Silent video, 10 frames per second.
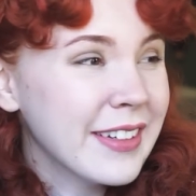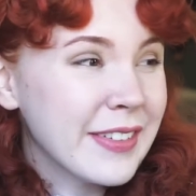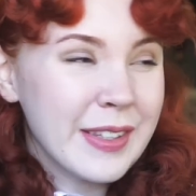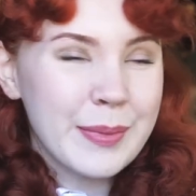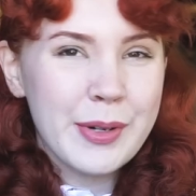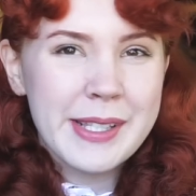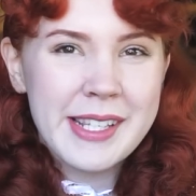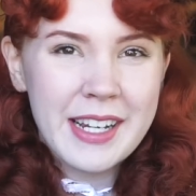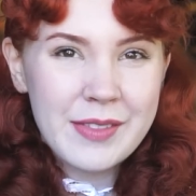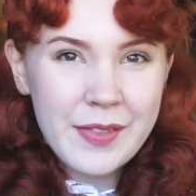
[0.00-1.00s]
for the
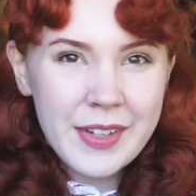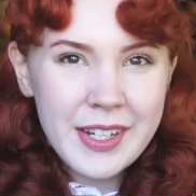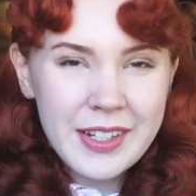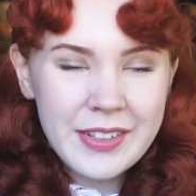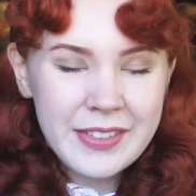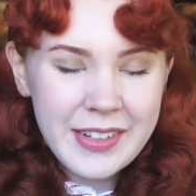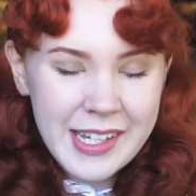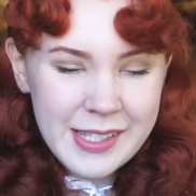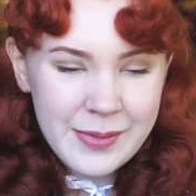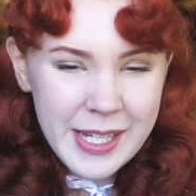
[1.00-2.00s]
Poison Ivy video
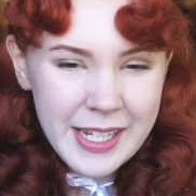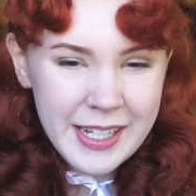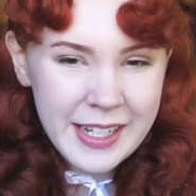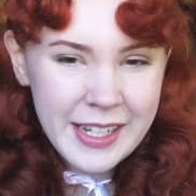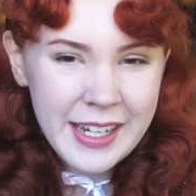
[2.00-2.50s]
last week.